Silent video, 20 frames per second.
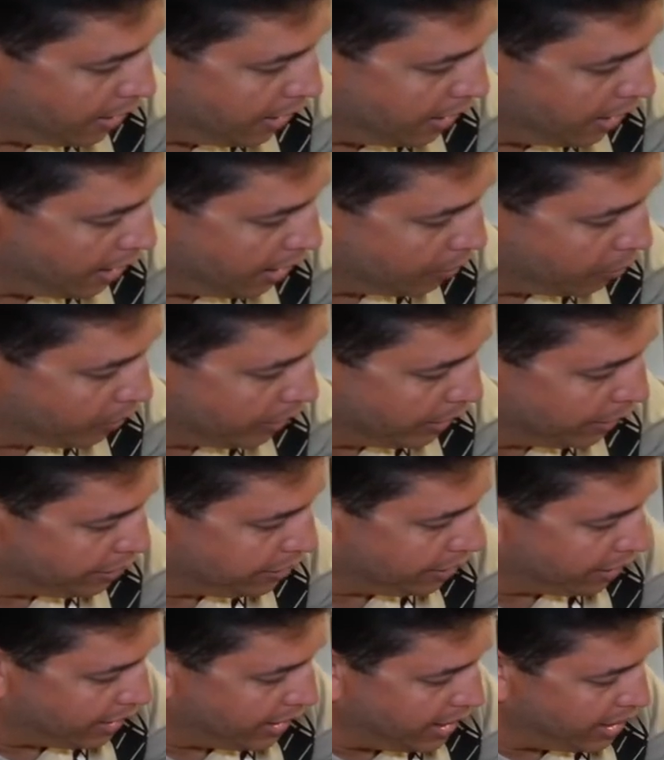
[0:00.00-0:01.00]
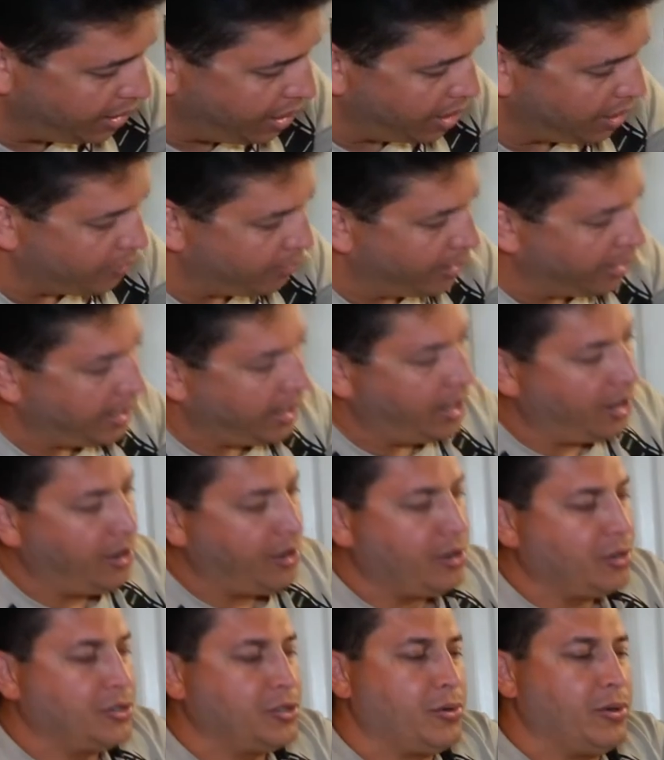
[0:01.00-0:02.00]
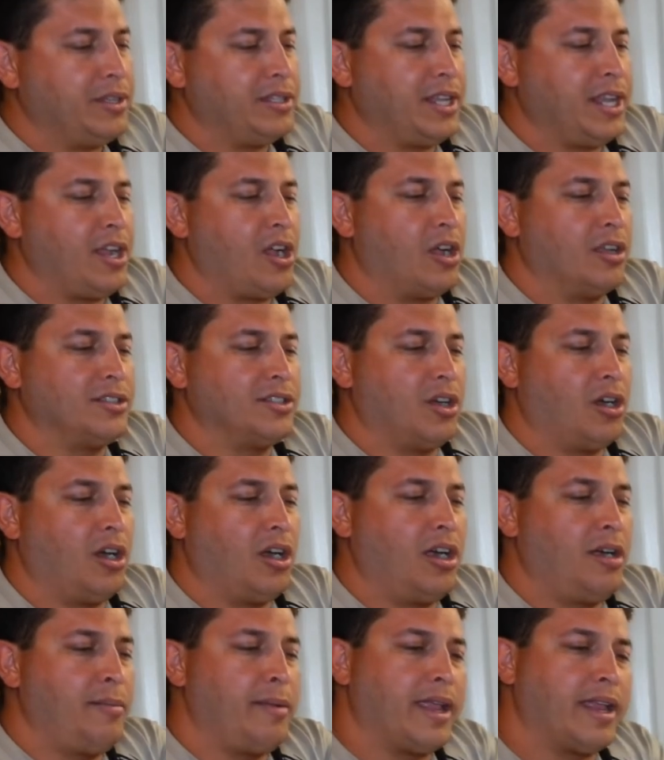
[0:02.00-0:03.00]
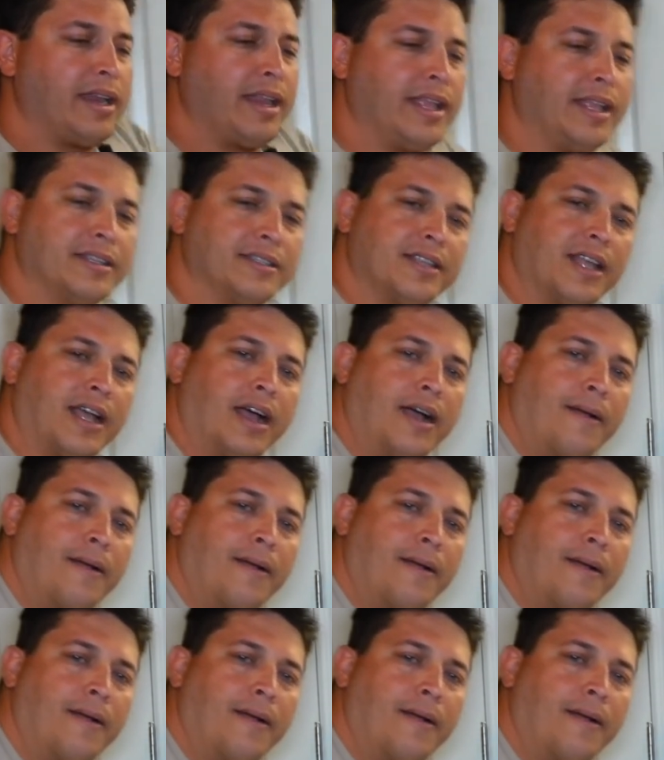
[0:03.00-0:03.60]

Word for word: on. With Egon right here, you squeeze Egon's arm, and his